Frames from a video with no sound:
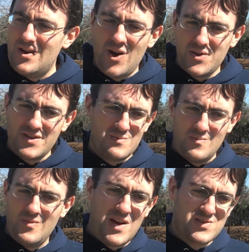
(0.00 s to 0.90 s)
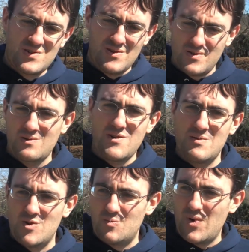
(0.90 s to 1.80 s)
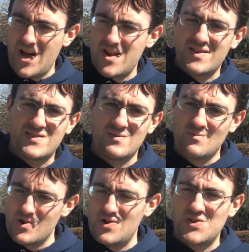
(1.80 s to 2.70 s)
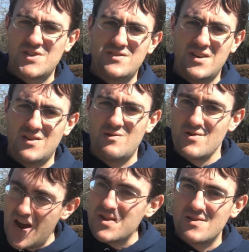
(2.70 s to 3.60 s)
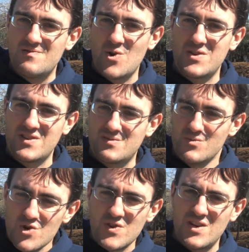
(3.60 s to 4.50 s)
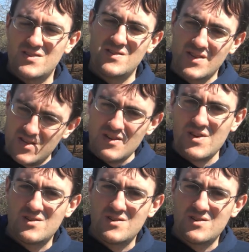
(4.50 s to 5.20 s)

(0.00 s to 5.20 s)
all these magical and incredible planets and worlds that they created for these movies and these TV